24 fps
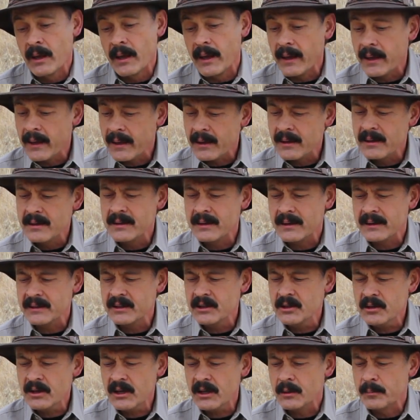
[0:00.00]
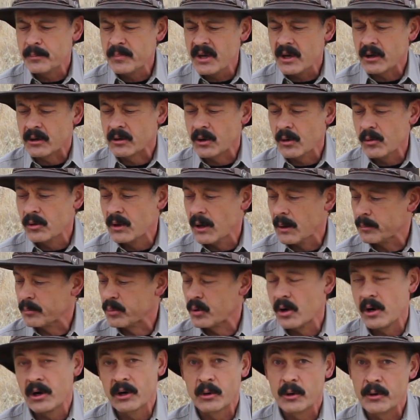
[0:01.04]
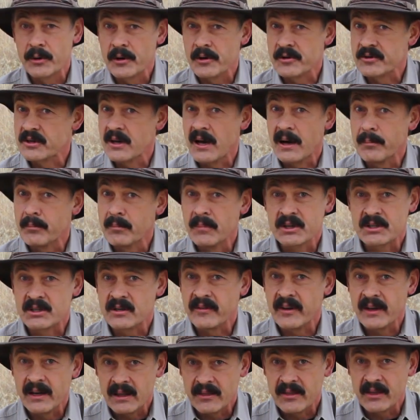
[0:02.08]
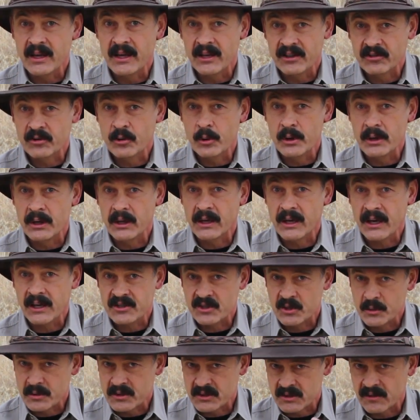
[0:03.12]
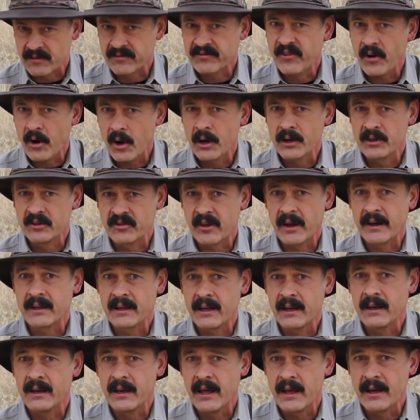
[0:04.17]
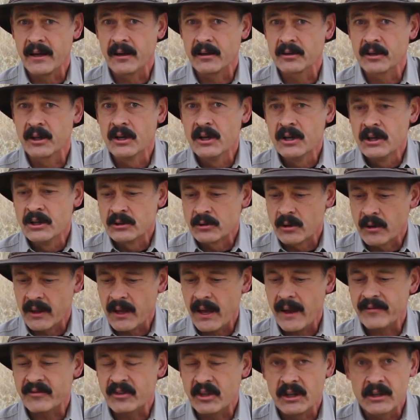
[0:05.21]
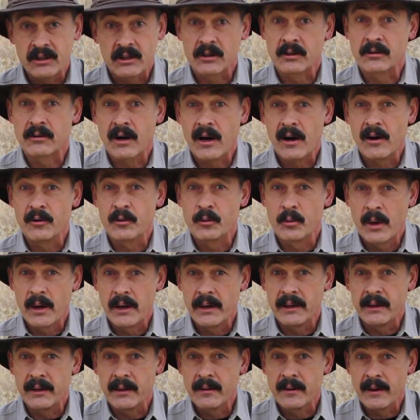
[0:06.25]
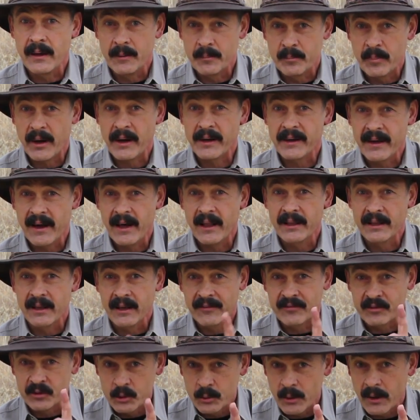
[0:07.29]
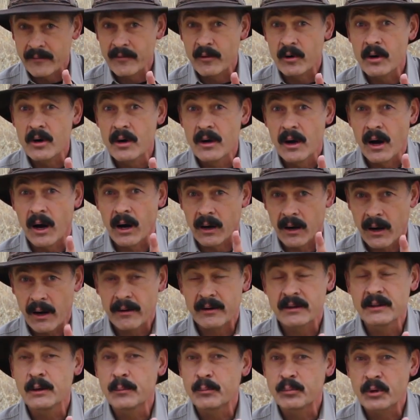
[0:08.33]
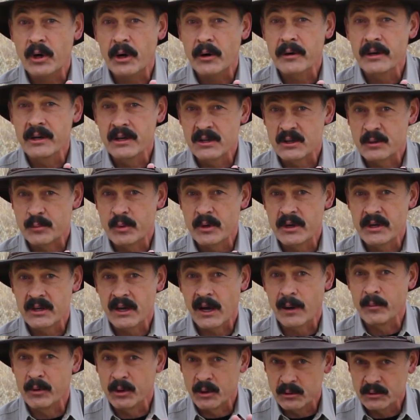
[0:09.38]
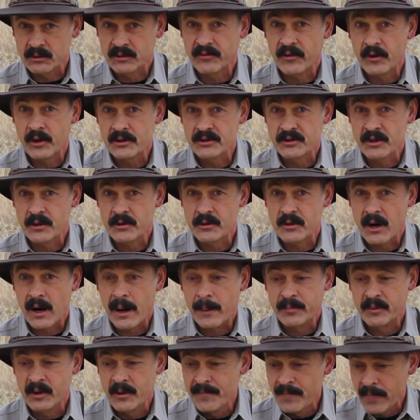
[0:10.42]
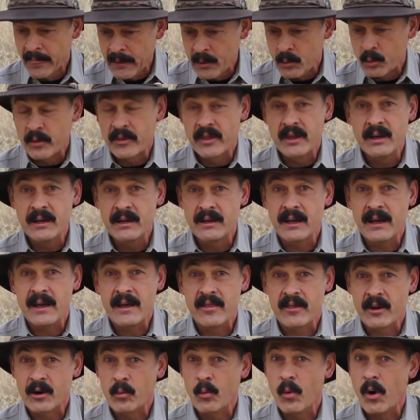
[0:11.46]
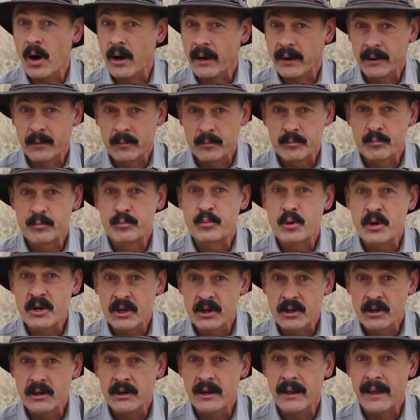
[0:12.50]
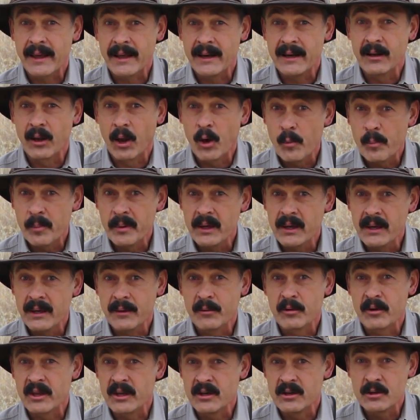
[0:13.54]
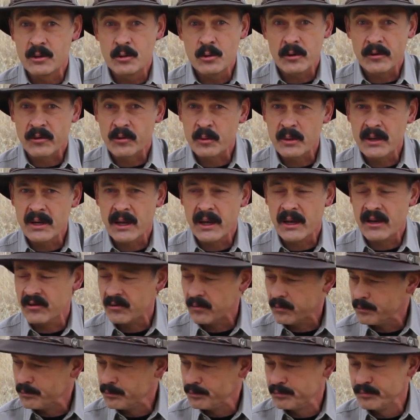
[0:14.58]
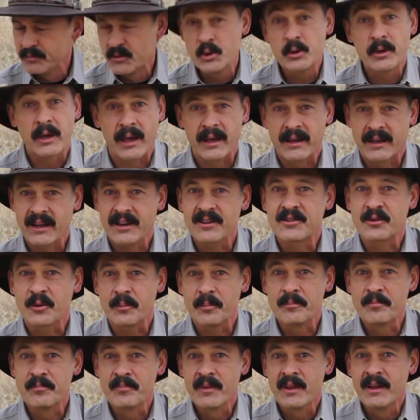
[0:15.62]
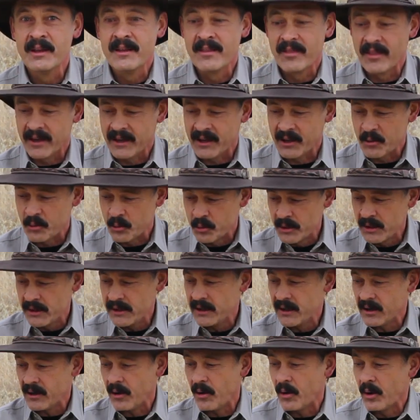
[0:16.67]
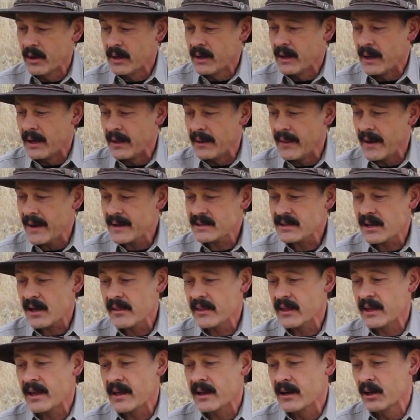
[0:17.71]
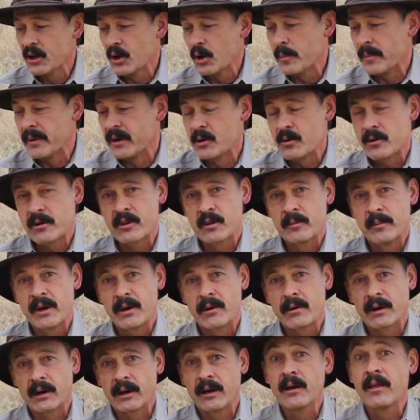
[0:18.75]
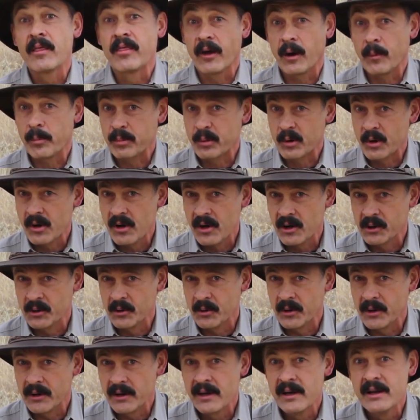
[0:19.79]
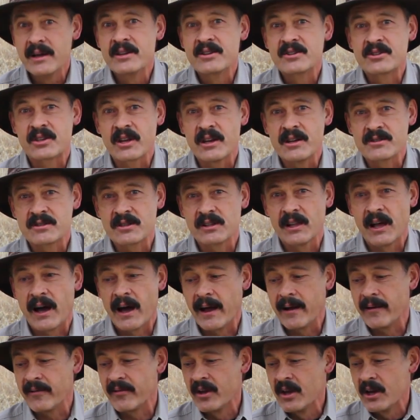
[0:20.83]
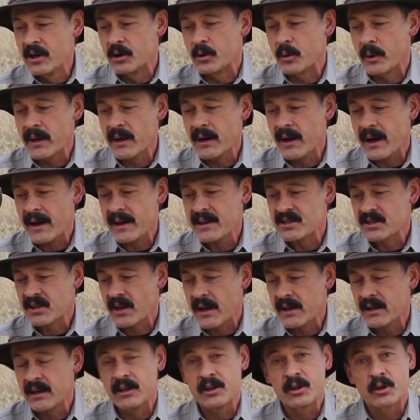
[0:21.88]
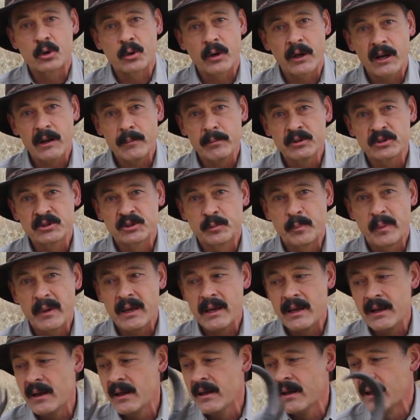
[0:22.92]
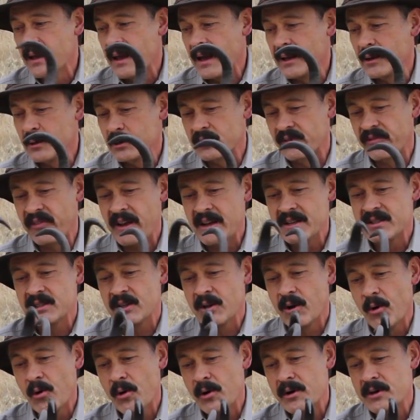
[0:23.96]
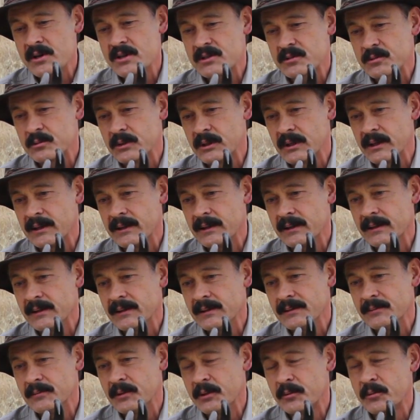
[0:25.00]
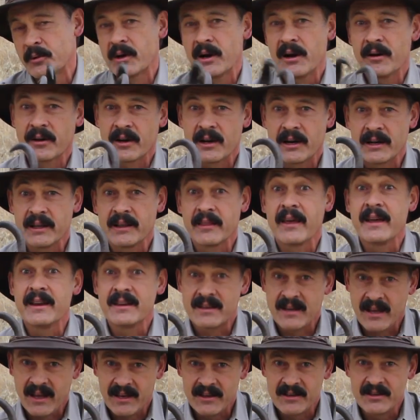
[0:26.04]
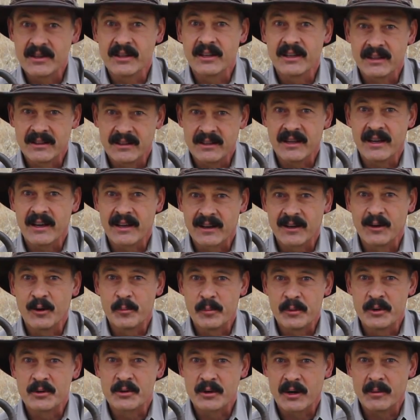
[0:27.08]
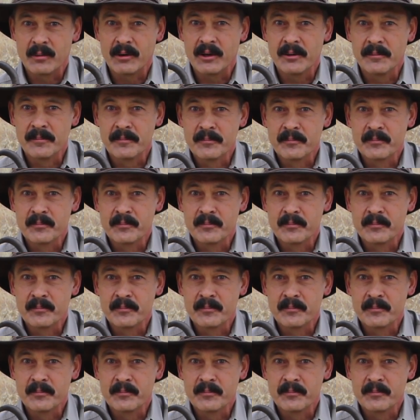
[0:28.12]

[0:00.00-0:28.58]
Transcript: And you get to be a grown-up pronghorn, there's not much of anything that's going to catch you. It's the fawns that get nailed. So they have to hit the ground running, and by golly, if you ever are out on the prairie in the springtime when those fawns are dropped, within a day they're walking pretty good and loping. Within 2 or 3 days, you can't catch them. They can really go. And that's how the antelope in North America, the pronghorn, stays alive. Great eyesight, incredible speed, and those fancy horns, well, when we're out hunting, they tend to get the antelope in trouble.